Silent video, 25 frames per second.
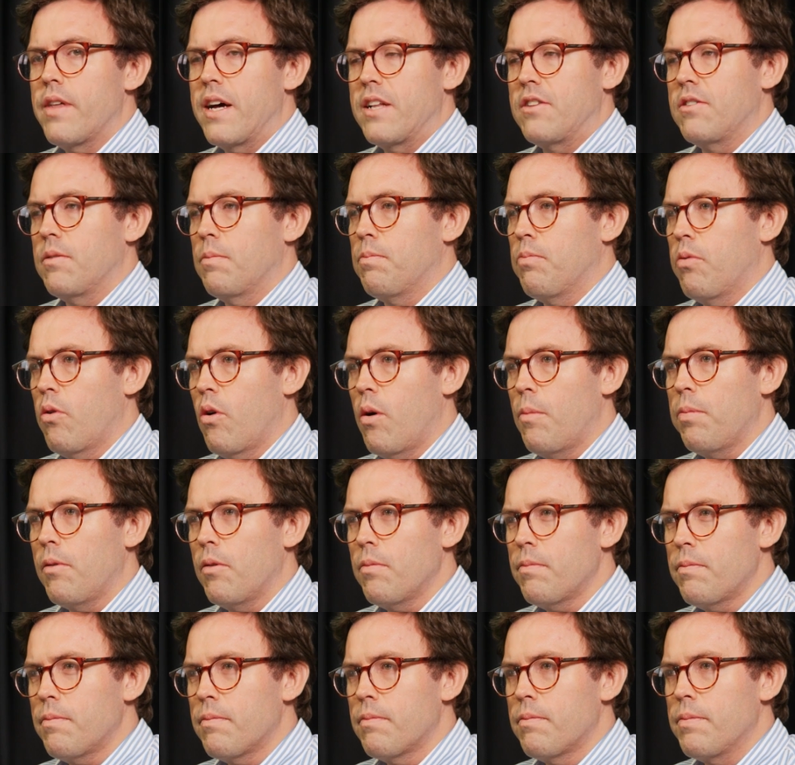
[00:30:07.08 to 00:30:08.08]
a
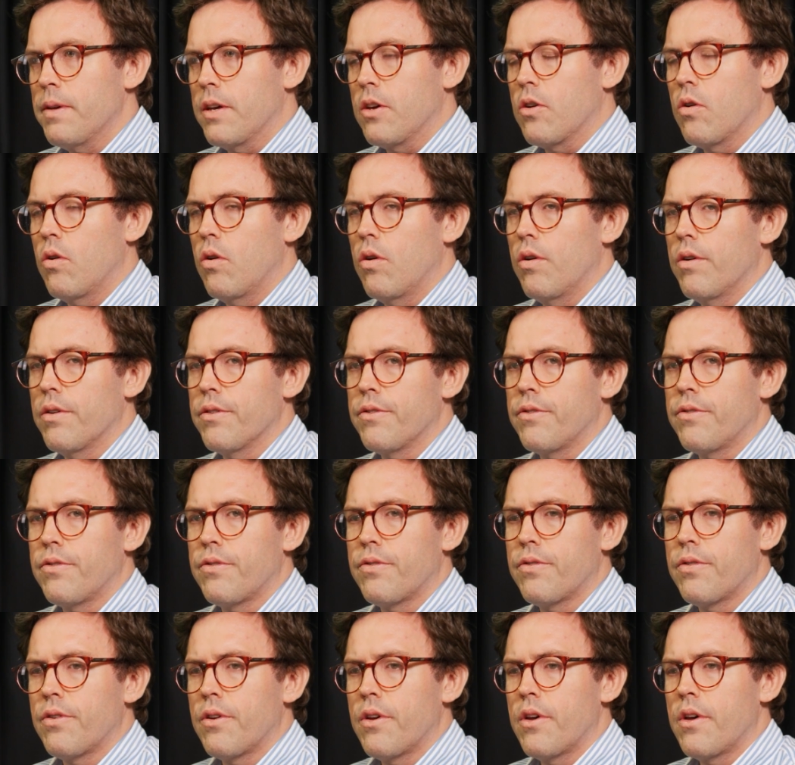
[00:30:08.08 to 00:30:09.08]
problem,
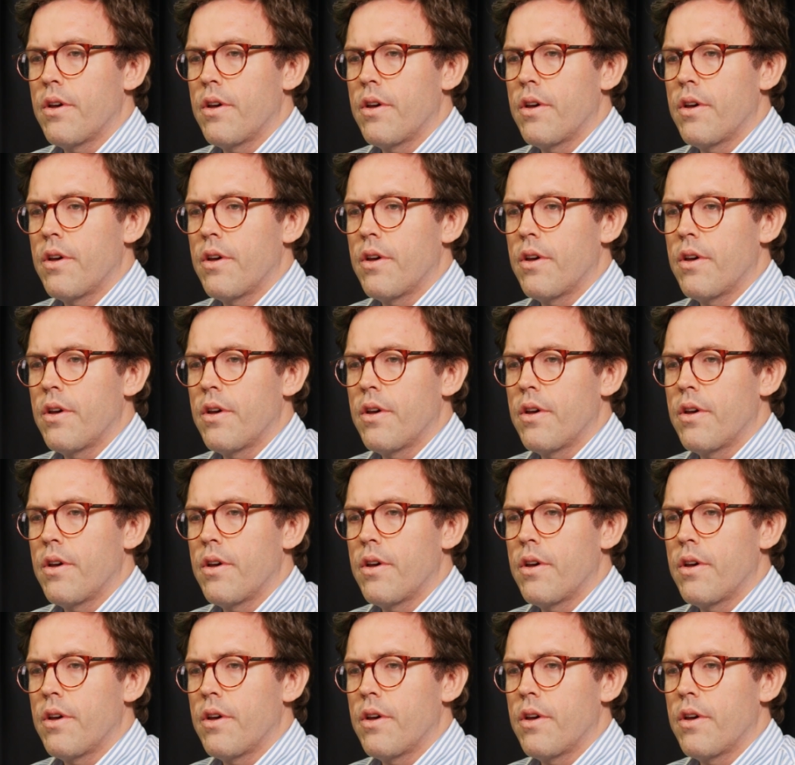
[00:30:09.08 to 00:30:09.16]
because